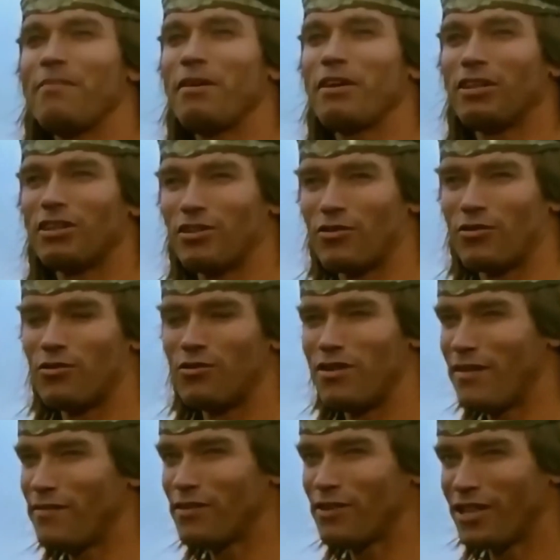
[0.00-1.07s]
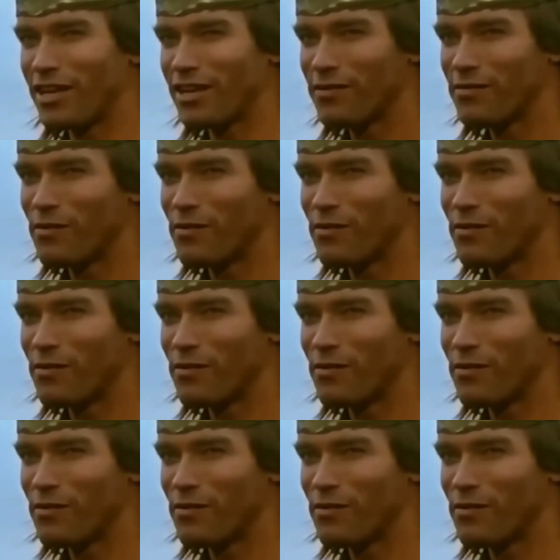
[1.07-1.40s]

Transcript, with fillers: I make it a rule never to take a